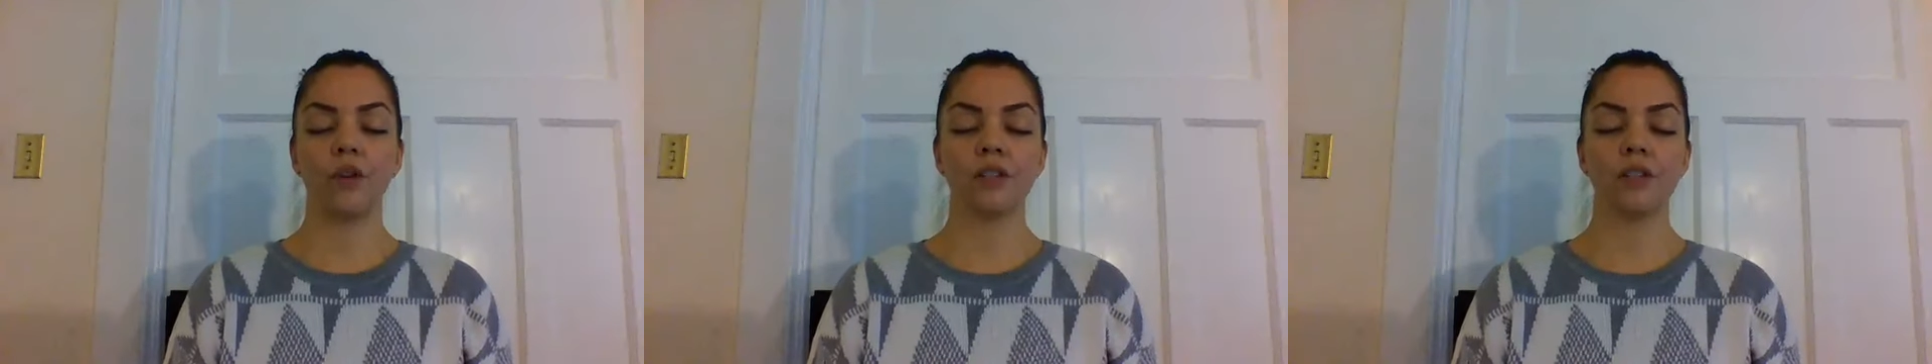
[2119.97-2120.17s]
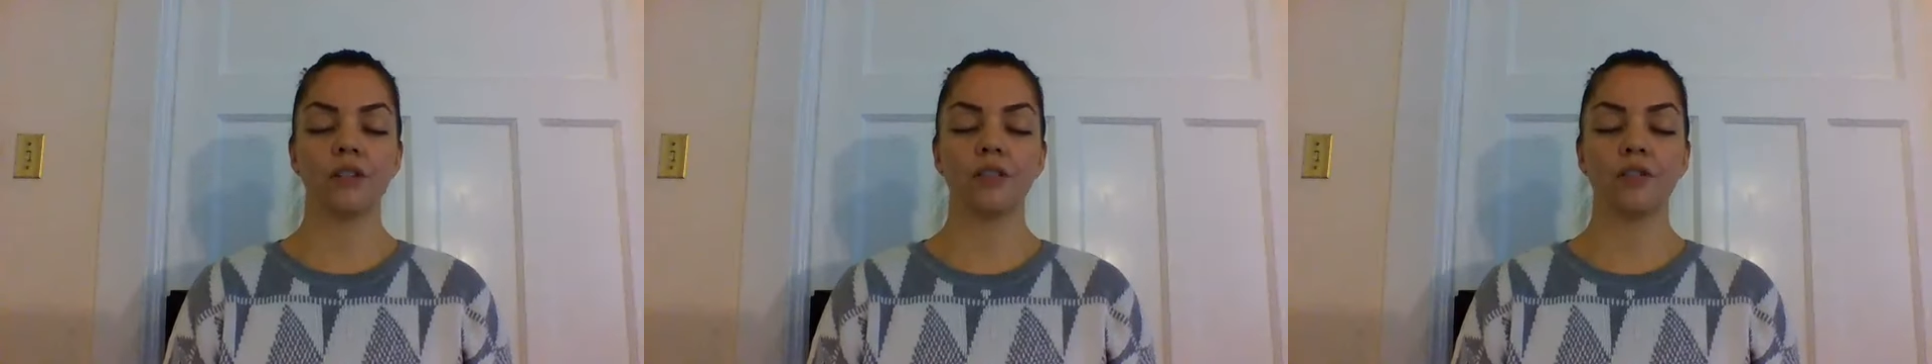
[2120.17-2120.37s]

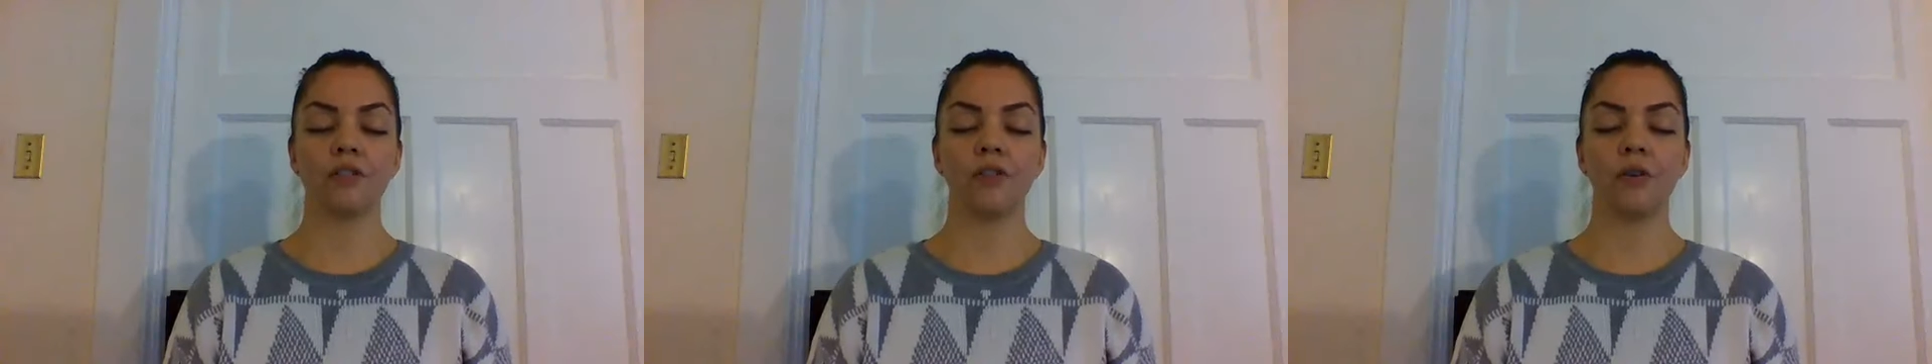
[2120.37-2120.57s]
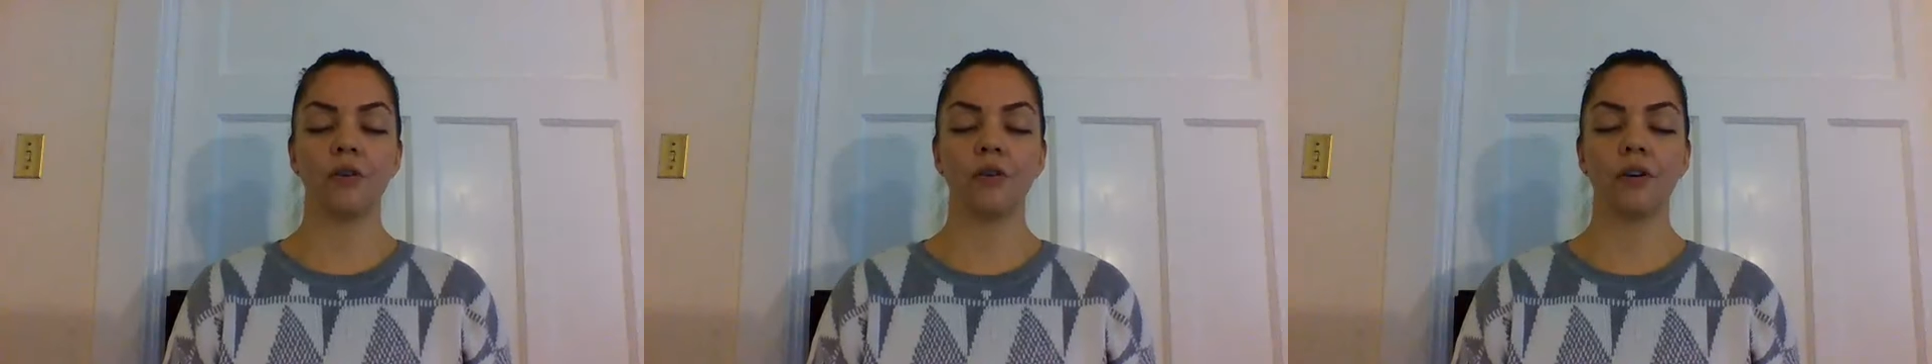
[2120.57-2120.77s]
Notice
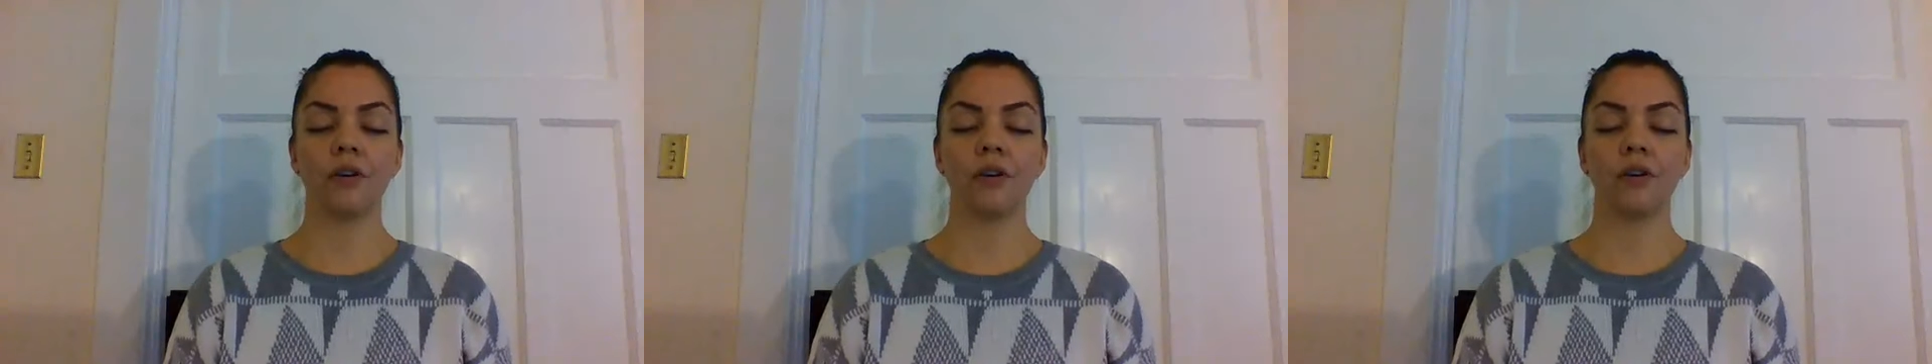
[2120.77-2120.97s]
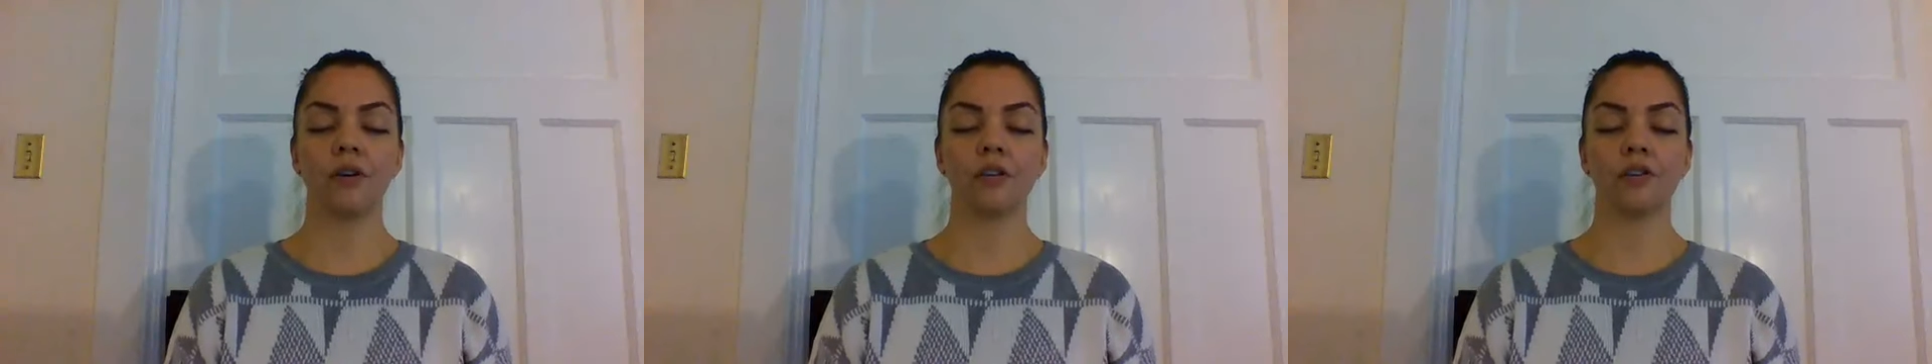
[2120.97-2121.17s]
if
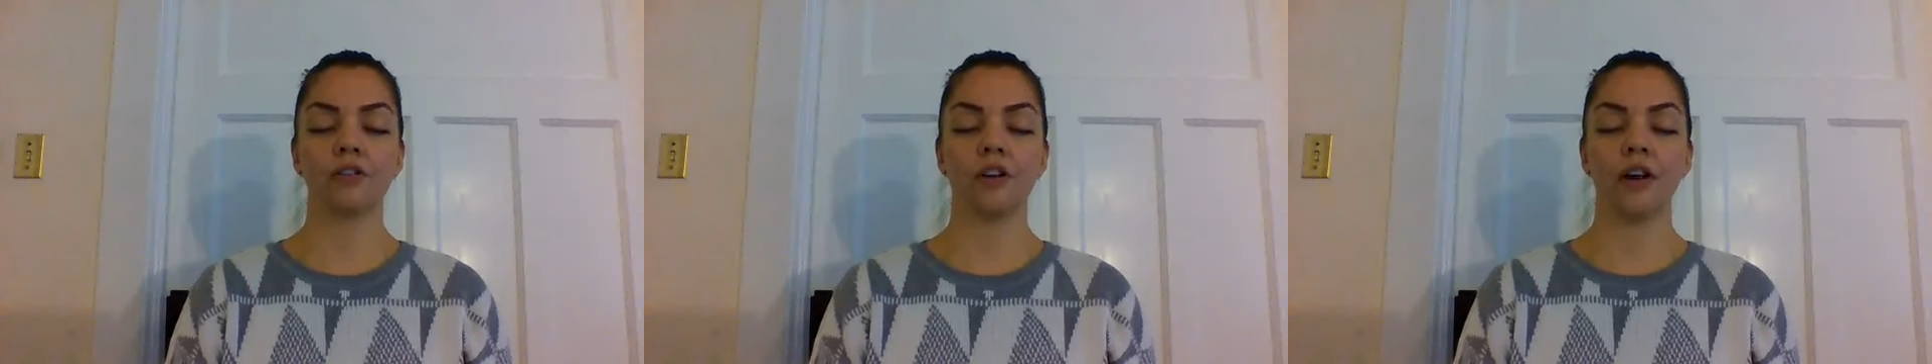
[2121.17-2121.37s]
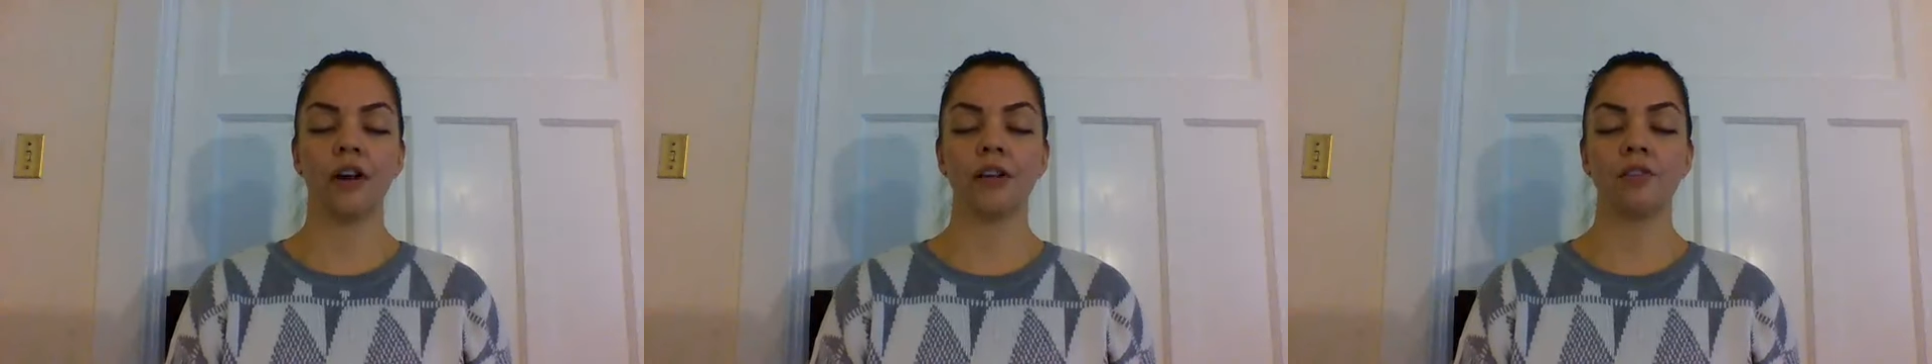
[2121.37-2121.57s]

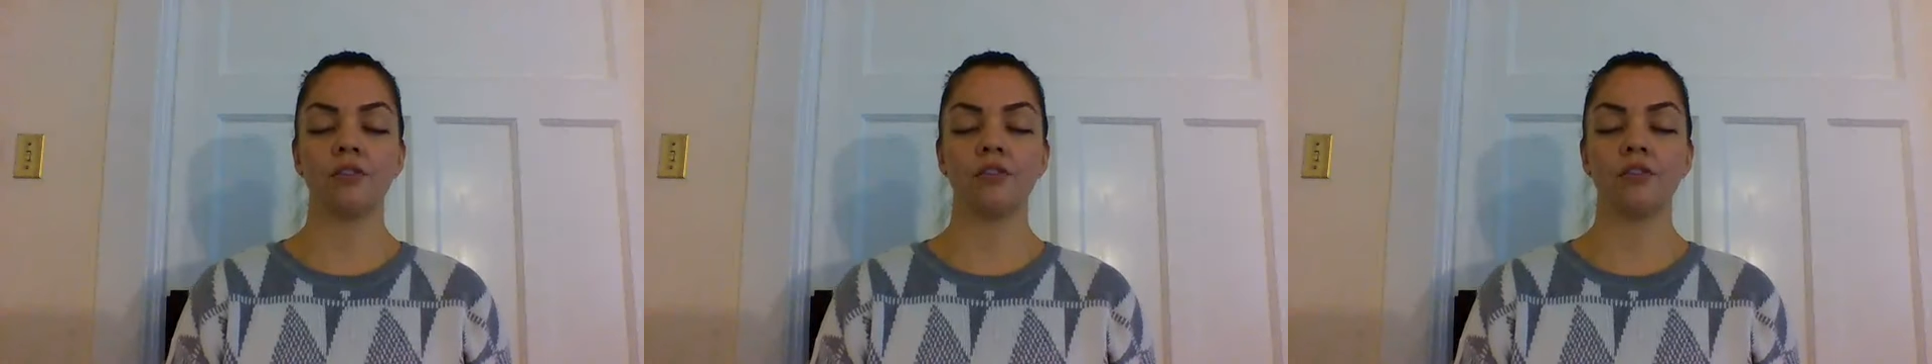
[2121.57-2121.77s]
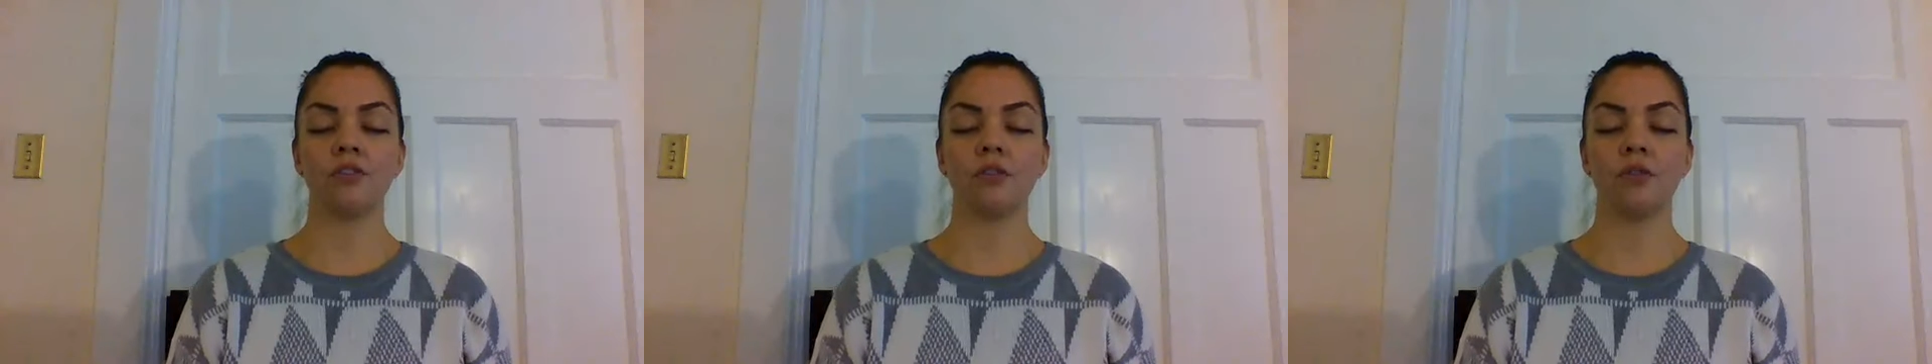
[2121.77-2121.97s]
you're
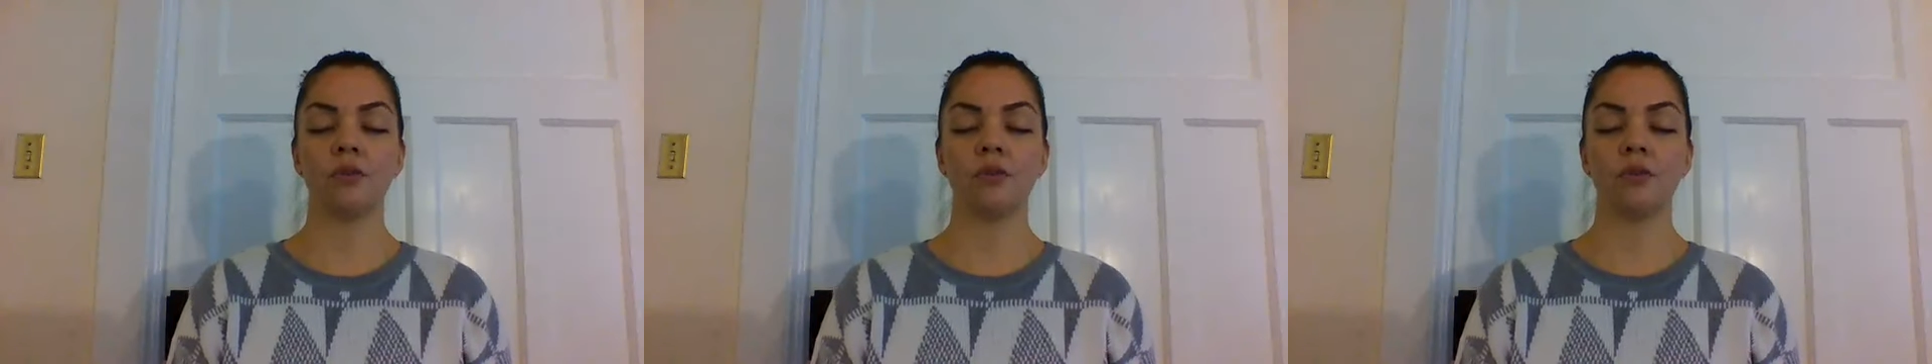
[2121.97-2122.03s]
trying